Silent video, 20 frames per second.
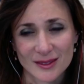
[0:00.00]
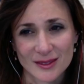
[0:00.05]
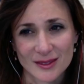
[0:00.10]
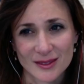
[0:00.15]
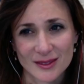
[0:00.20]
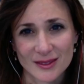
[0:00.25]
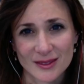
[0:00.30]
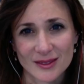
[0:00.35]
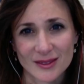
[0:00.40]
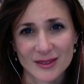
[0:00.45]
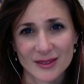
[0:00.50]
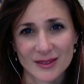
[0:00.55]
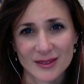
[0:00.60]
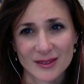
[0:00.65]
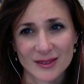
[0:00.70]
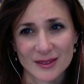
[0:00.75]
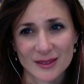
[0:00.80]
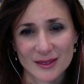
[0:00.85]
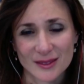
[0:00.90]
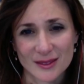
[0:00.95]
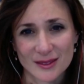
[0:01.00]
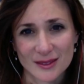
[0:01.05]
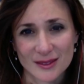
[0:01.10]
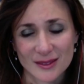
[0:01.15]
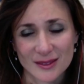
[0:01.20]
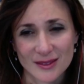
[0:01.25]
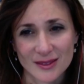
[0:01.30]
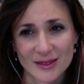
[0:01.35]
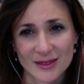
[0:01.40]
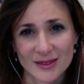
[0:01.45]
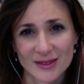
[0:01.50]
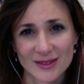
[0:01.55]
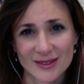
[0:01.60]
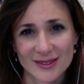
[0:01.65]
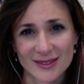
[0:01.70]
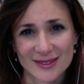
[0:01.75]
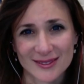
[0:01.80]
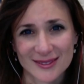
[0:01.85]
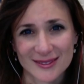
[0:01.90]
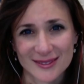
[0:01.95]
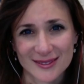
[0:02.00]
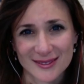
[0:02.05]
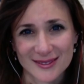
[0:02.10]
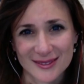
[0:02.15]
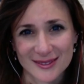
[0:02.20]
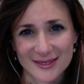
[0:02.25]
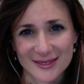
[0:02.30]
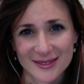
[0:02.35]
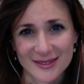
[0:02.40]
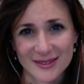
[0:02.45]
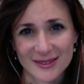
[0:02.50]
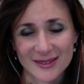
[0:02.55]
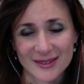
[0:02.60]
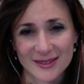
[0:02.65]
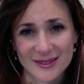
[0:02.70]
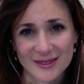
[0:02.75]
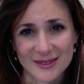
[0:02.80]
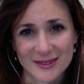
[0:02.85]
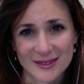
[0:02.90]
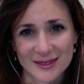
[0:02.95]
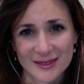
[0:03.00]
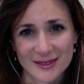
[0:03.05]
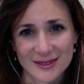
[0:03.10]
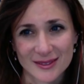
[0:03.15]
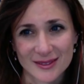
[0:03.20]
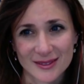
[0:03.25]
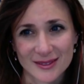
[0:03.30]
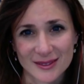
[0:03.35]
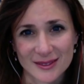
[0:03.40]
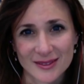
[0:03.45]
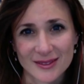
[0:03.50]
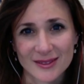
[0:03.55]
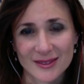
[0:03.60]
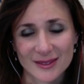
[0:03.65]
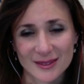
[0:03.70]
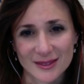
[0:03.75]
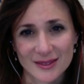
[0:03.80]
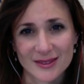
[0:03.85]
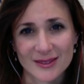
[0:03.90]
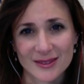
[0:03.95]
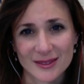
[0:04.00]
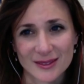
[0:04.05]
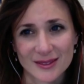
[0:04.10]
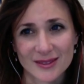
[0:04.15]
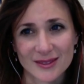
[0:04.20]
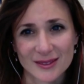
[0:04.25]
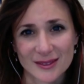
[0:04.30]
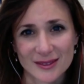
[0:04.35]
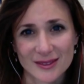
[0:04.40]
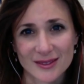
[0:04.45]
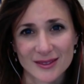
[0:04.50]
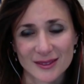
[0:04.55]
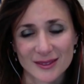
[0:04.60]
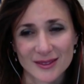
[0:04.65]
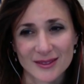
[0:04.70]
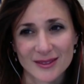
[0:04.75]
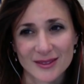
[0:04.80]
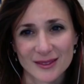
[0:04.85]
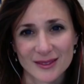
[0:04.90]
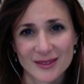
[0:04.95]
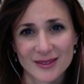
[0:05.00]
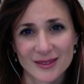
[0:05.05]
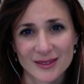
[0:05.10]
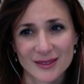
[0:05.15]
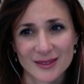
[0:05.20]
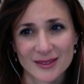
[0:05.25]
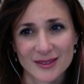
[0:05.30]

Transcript: The person shown says nothing.